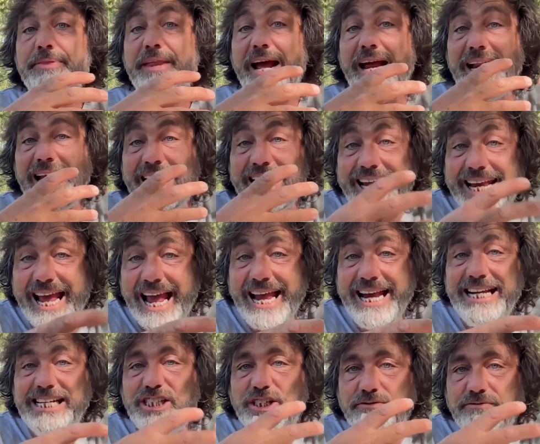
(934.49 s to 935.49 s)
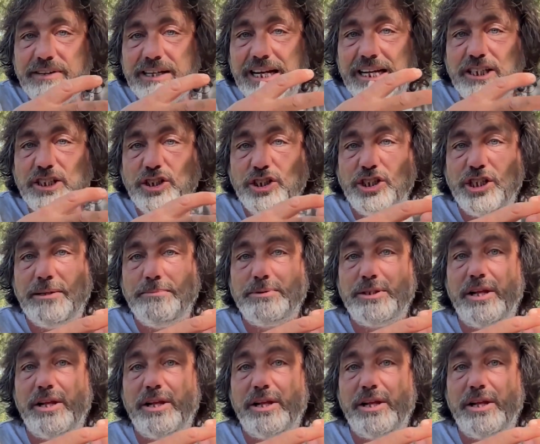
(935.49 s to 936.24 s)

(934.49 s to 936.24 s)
and engage in relationships